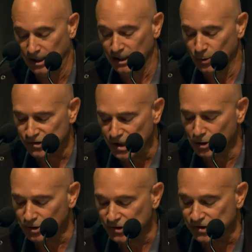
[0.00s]
There was no
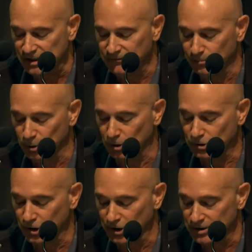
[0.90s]
conceivable
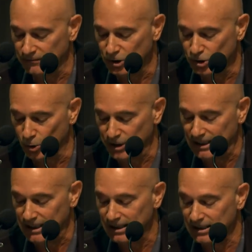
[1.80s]
alternative to
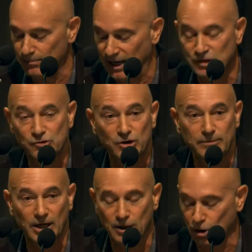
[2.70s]
joining the
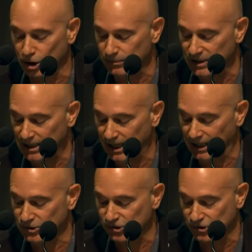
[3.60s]
mainstream economy
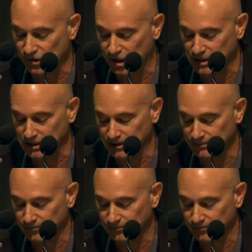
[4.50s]
and society.